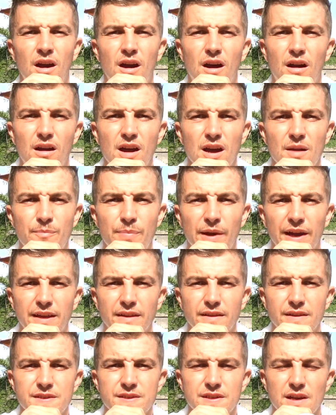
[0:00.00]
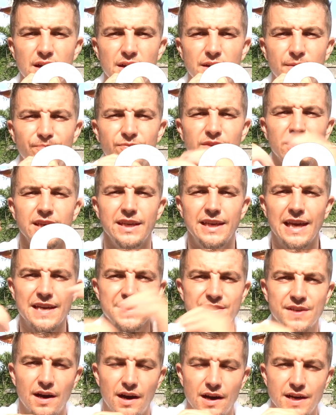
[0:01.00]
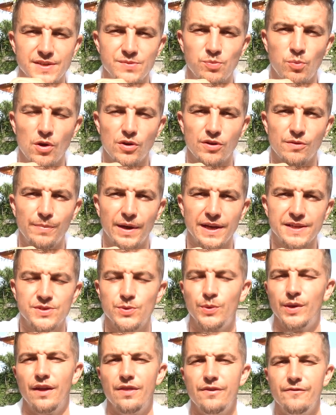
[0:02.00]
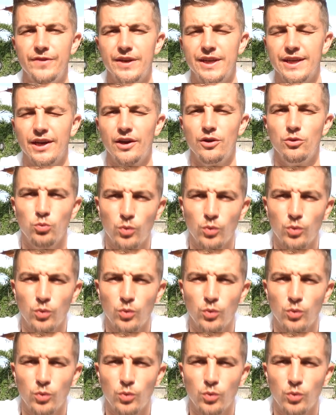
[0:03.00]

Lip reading: All right, back in the sun. Yes, guys, welcome back to another video.